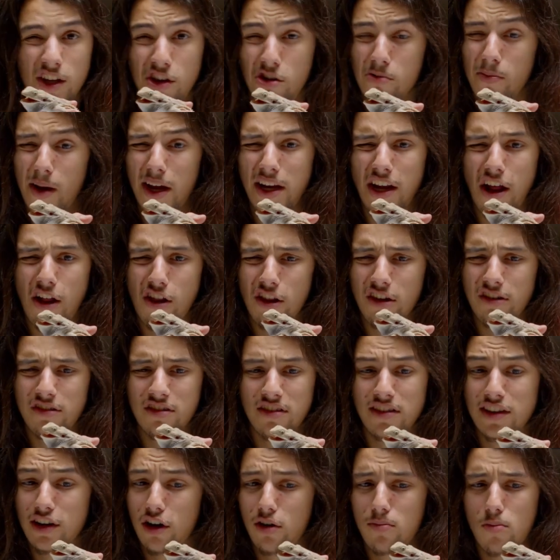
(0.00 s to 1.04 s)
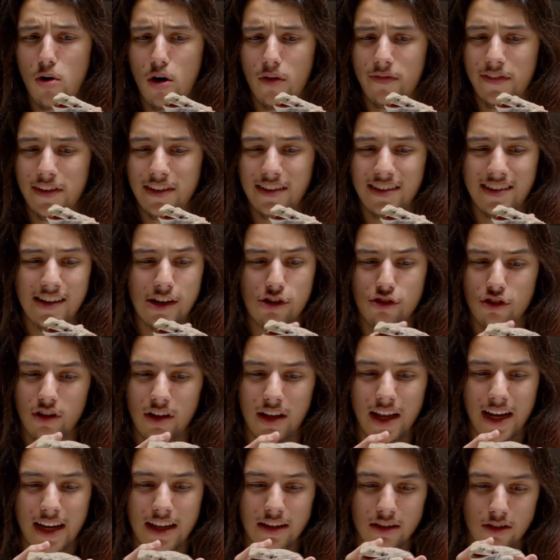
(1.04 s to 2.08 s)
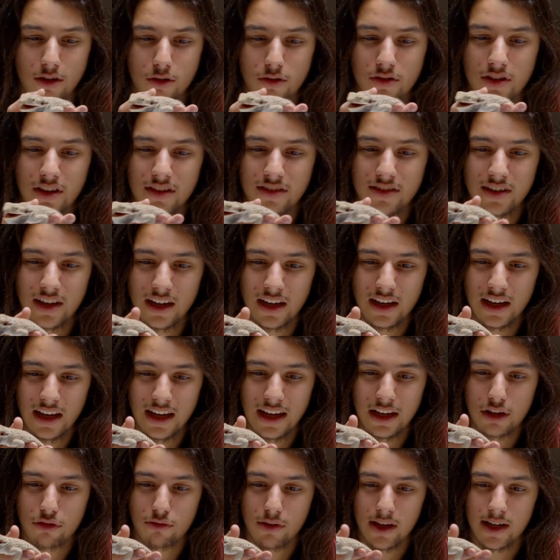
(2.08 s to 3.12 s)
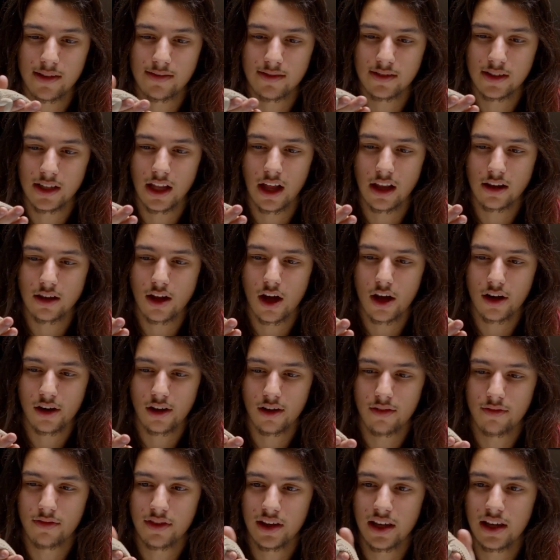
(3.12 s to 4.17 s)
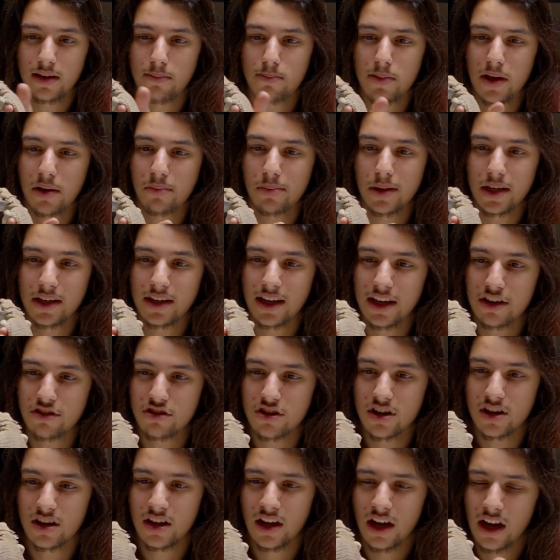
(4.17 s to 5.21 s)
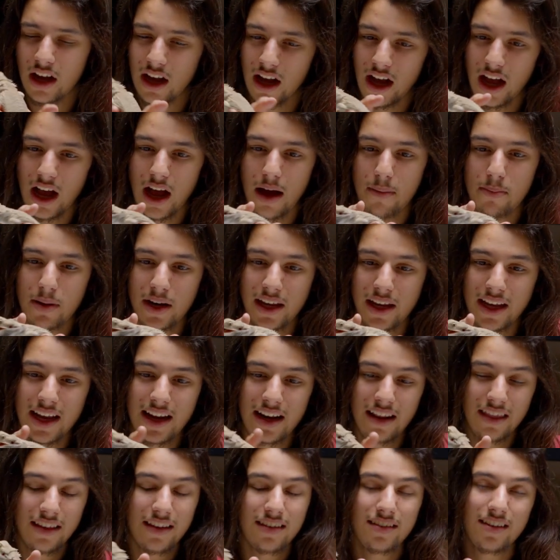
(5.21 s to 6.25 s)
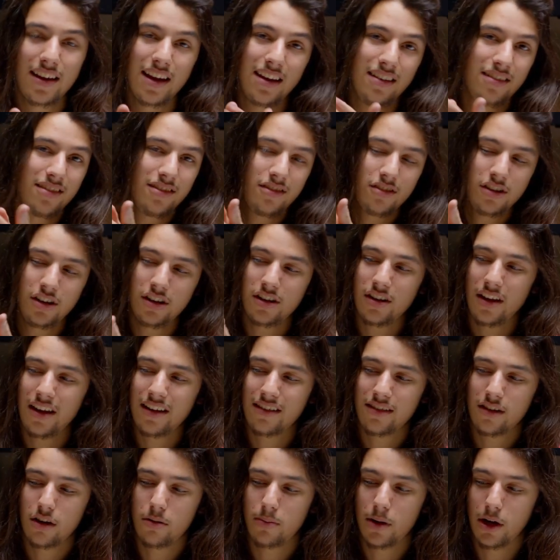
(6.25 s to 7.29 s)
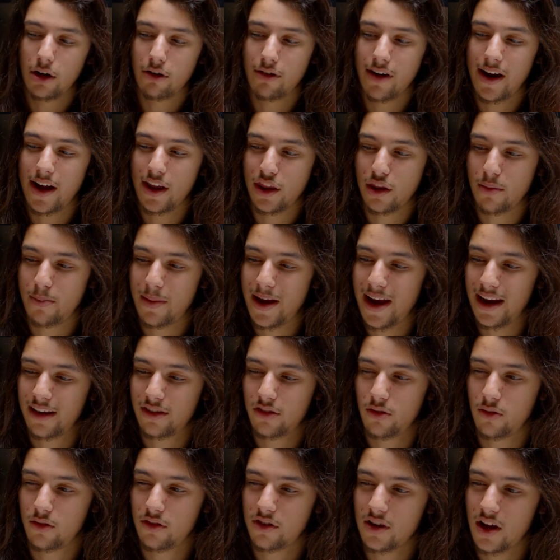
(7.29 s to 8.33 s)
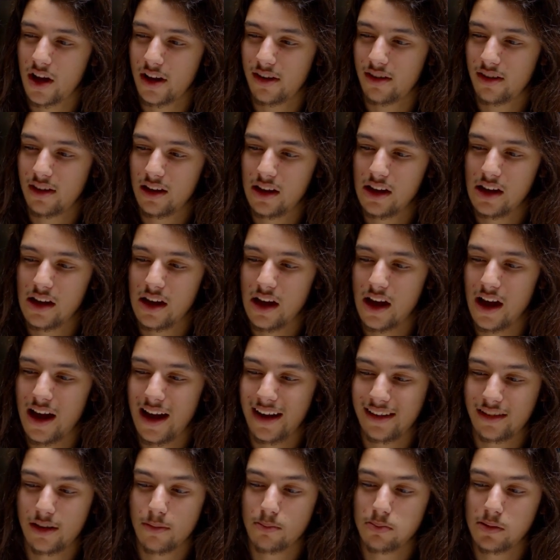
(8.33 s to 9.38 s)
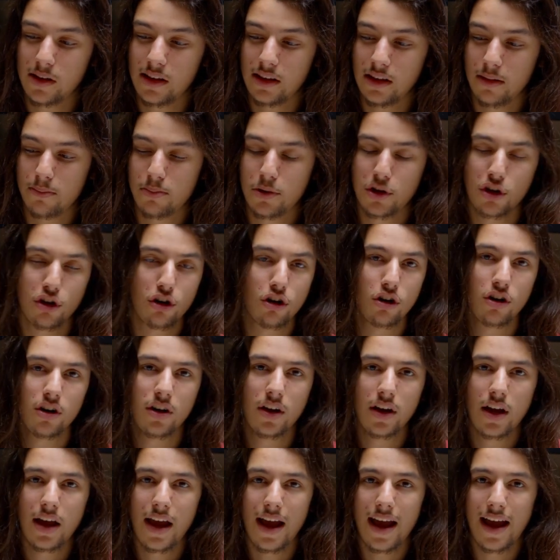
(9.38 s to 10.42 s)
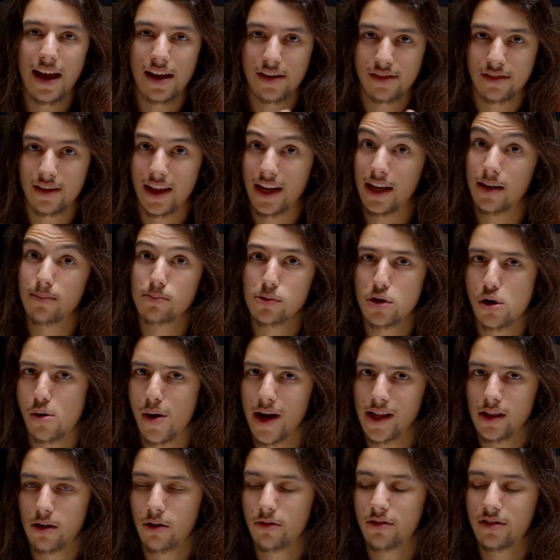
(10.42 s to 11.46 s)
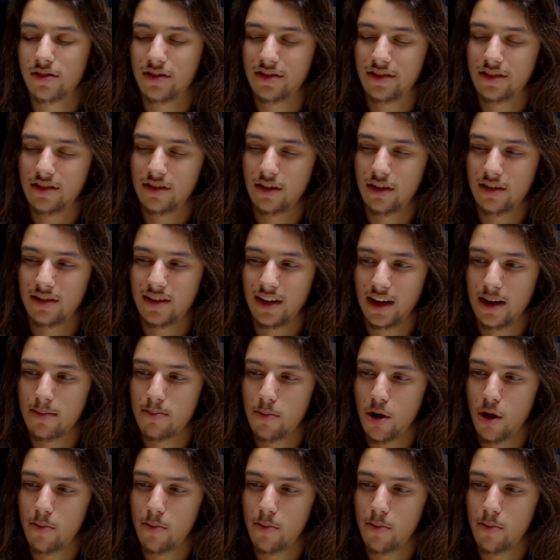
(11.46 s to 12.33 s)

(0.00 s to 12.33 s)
To my knowledge, Xeromorph is essentially like a leucistic. It gets rid of a lot of the pigmentation, but again, in this case, she is a little bit gray on the back, so it's not as completely pure as like a blue-eyed leucistic and ball